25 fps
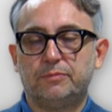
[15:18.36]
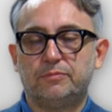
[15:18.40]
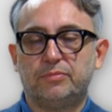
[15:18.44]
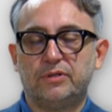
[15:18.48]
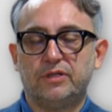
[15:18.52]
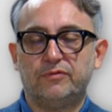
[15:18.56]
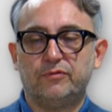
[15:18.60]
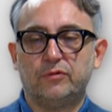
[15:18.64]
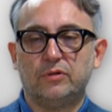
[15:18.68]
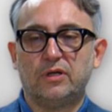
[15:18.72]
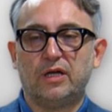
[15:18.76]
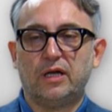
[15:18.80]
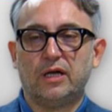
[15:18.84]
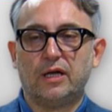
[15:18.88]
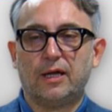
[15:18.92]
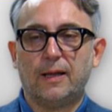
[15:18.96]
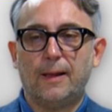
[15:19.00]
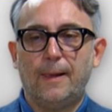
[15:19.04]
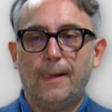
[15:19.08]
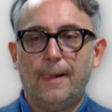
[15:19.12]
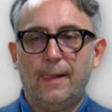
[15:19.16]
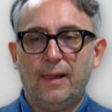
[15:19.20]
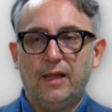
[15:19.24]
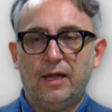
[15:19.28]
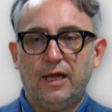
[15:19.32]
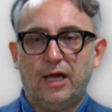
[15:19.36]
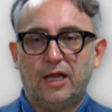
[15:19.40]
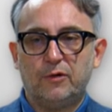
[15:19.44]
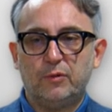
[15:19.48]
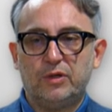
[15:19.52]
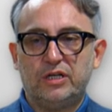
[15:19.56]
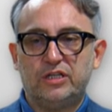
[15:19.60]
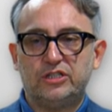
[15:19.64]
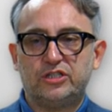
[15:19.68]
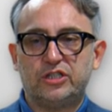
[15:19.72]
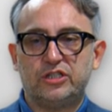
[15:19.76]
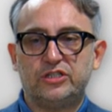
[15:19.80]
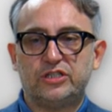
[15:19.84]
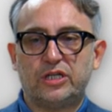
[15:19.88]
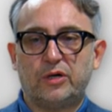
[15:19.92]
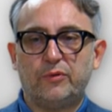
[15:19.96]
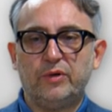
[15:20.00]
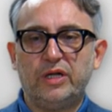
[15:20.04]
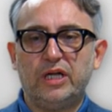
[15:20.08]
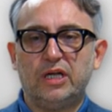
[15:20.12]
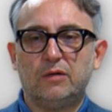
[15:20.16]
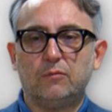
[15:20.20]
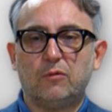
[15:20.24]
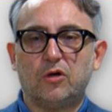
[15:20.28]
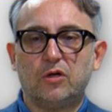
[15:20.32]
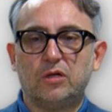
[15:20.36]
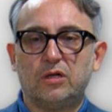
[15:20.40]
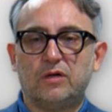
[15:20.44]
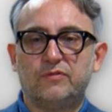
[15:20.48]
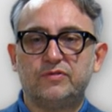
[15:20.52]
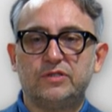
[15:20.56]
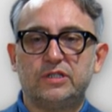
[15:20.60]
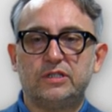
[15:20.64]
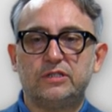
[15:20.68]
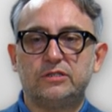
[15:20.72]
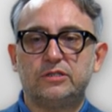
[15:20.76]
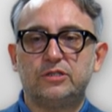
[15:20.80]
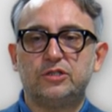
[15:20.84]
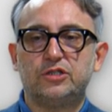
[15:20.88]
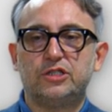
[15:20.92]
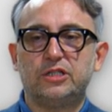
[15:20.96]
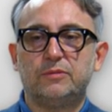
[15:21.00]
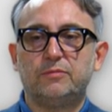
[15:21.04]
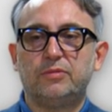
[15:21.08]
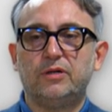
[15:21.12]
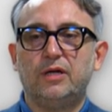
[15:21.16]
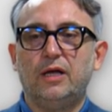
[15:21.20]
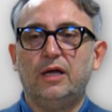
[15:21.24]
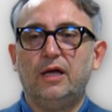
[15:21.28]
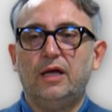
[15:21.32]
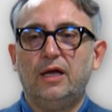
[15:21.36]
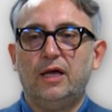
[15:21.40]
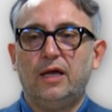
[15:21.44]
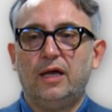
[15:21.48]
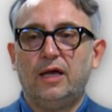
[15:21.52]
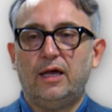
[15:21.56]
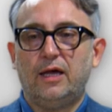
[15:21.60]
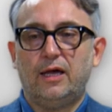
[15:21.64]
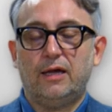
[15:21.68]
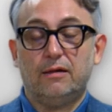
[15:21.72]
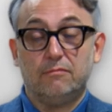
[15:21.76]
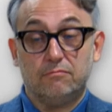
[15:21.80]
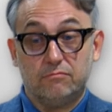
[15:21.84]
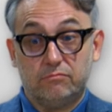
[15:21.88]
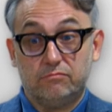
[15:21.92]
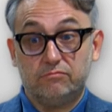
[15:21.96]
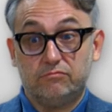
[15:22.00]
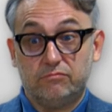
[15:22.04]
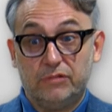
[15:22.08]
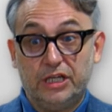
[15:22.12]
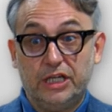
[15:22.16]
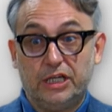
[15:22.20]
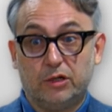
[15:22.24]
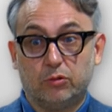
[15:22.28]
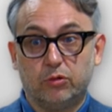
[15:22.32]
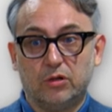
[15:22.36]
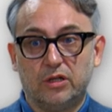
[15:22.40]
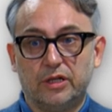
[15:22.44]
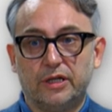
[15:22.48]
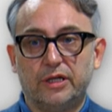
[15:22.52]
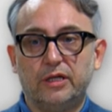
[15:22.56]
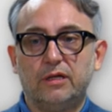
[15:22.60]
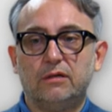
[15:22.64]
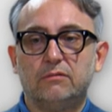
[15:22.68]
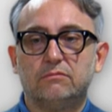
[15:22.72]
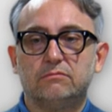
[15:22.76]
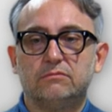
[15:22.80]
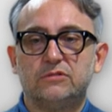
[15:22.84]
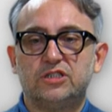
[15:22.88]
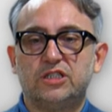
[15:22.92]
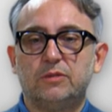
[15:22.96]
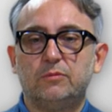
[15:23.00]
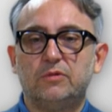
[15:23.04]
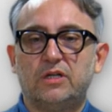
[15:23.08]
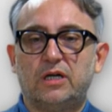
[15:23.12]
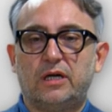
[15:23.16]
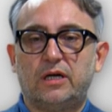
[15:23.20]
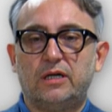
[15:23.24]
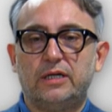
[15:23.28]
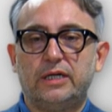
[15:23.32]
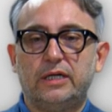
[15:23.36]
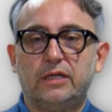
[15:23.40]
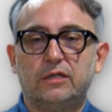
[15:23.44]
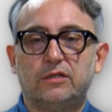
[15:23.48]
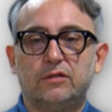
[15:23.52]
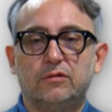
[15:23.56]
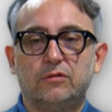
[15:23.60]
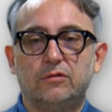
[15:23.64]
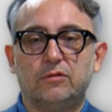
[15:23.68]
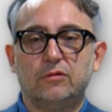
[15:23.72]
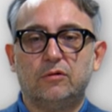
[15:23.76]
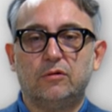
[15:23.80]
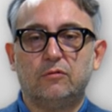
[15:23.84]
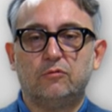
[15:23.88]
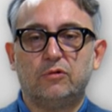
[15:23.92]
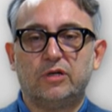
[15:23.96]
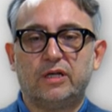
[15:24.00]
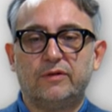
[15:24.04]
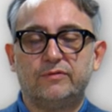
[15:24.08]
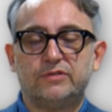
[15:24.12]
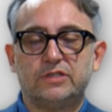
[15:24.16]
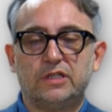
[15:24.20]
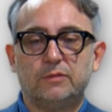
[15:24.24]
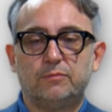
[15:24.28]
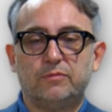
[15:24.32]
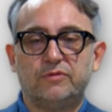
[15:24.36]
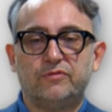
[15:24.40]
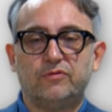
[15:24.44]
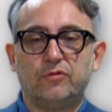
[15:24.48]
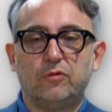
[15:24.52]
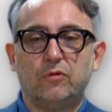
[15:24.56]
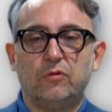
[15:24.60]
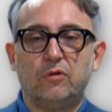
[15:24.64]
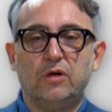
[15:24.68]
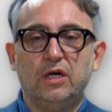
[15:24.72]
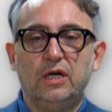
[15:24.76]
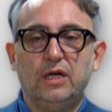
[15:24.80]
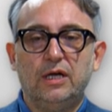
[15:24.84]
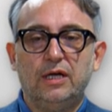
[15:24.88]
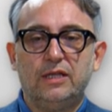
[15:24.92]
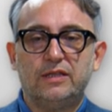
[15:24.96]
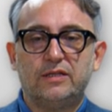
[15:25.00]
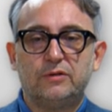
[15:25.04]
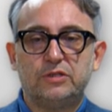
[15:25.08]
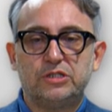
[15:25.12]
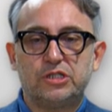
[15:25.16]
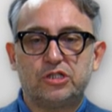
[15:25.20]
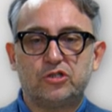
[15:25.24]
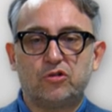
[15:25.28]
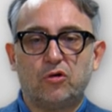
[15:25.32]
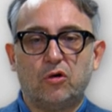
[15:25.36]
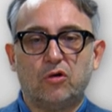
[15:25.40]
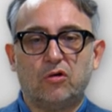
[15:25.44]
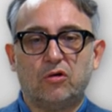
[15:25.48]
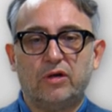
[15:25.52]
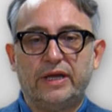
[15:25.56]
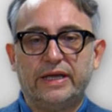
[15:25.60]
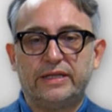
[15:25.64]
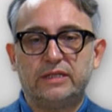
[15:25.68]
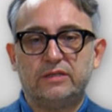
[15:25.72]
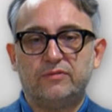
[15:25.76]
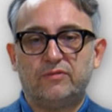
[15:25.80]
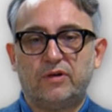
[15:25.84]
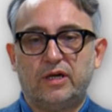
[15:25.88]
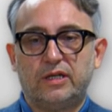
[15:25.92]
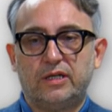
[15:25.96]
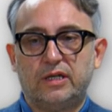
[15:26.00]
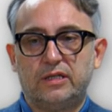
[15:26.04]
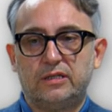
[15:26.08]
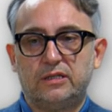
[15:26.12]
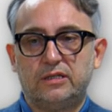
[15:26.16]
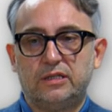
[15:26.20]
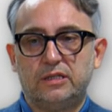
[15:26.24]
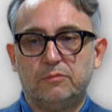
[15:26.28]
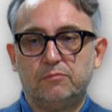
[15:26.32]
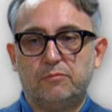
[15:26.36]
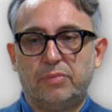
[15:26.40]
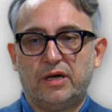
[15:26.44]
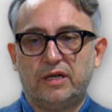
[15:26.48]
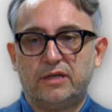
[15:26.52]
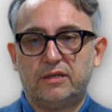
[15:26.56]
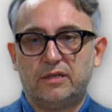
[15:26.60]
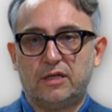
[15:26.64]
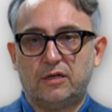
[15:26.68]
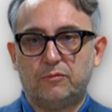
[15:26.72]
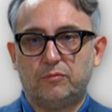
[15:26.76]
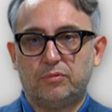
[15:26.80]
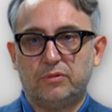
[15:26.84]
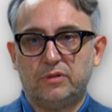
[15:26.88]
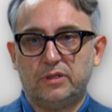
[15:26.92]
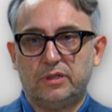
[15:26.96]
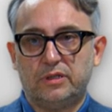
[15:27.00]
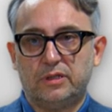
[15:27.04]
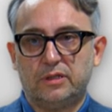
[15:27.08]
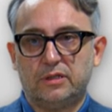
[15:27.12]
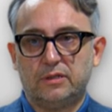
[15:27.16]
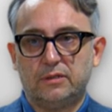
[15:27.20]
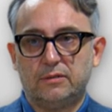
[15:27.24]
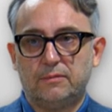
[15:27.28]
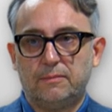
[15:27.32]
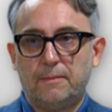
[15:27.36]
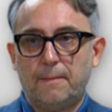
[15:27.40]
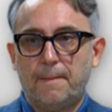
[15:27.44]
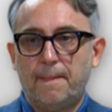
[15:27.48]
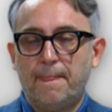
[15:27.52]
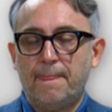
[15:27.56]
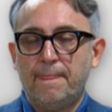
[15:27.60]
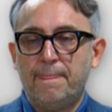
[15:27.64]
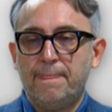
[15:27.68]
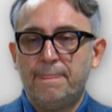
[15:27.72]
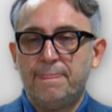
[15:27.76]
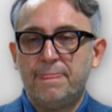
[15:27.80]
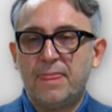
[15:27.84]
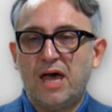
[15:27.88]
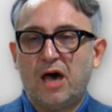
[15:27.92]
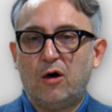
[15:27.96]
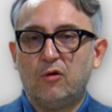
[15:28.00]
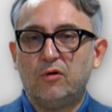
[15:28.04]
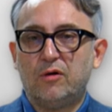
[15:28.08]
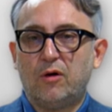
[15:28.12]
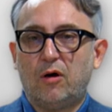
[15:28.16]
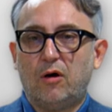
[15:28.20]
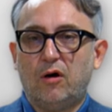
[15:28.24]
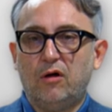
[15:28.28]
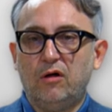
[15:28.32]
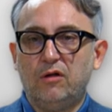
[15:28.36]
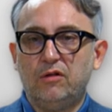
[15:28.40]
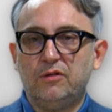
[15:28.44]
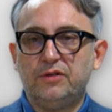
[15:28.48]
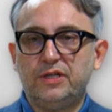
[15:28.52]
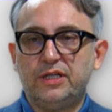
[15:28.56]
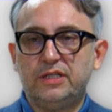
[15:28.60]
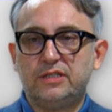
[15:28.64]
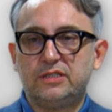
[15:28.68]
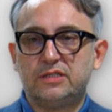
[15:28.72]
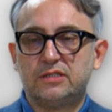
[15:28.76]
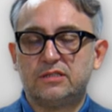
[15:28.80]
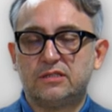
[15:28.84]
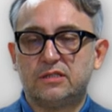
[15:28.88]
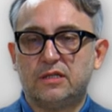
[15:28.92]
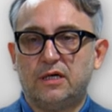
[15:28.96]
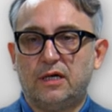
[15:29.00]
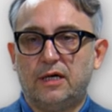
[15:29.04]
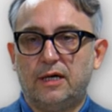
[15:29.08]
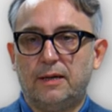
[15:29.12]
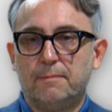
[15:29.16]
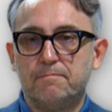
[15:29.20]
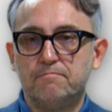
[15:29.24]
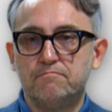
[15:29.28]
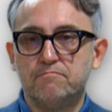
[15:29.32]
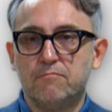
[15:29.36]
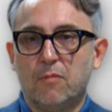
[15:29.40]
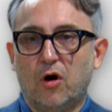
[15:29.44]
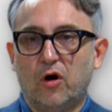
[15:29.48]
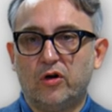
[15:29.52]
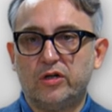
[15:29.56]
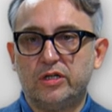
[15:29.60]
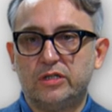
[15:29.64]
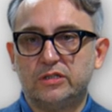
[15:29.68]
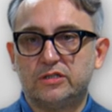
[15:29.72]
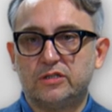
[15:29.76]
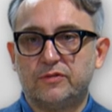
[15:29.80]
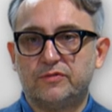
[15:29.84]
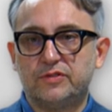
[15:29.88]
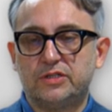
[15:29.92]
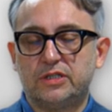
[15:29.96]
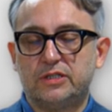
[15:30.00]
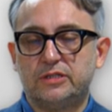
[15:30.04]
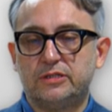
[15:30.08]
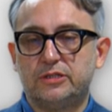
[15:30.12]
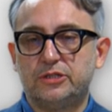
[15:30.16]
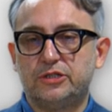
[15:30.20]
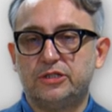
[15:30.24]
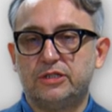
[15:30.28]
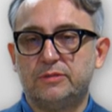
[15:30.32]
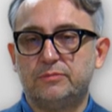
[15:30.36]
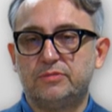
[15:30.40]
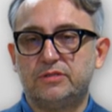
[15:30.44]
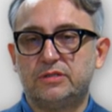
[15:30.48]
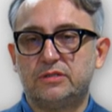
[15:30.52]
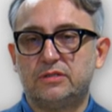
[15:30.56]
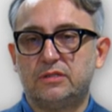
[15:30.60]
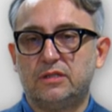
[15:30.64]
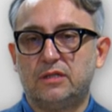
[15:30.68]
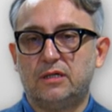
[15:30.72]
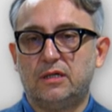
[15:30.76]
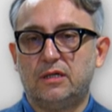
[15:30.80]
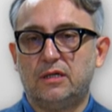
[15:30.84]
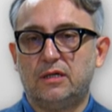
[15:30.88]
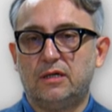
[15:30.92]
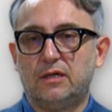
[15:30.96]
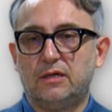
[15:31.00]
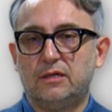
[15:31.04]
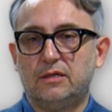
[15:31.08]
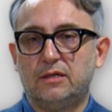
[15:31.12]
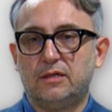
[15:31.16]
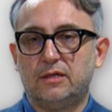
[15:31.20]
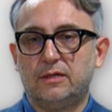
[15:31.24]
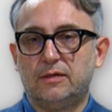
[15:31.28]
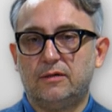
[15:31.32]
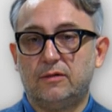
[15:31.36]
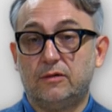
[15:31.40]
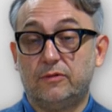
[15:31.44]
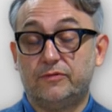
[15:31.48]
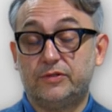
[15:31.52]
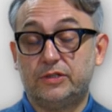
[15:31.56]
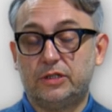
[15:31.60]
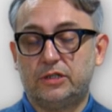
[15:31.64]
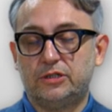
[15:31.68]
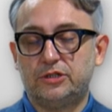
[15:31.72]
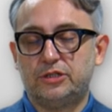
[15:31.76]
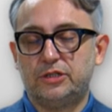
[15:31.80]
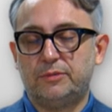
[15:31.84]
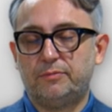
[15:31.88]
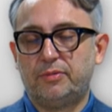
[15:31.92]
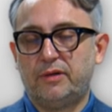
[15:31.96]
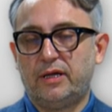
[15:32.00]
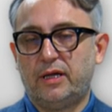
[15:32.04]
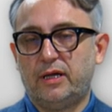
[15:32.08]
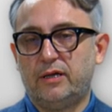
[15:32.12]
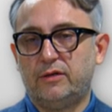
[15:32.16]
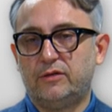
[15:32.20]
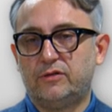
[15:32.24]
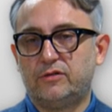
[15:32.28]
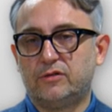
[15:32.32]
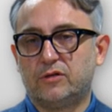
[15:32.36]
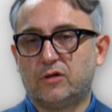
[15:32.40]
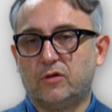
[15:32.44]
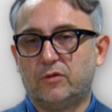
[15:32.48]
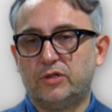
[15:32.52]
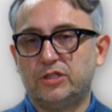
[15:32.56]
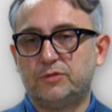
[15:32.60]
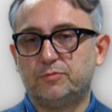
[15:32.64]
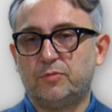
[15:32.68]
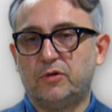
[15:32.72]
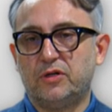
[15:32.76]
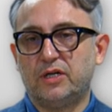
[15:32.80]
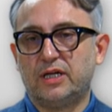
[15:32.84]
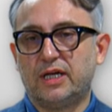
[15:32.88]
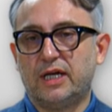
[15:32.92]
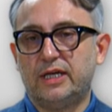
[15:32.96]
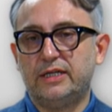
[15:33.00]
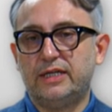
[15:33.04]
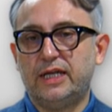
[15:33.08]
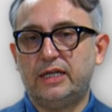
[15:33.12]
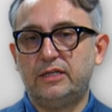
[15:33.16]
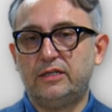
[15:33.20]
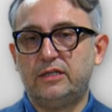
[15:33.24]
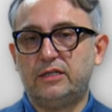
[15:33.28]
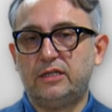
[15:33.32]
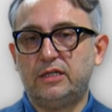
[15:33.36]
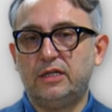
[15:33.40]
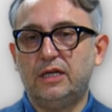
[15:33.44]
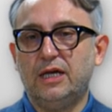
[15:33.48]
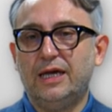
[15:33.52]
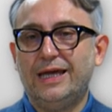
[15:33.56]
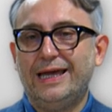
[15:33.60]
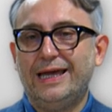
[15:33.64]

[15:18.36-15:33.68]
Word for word: if you like. And with the Caesarean model of citizenship, uh, equally, similarly to what I've said before, there is strong collective identity, but not political. Now, all these uh, models of citizenship, uh, of citizenship and corresponding identity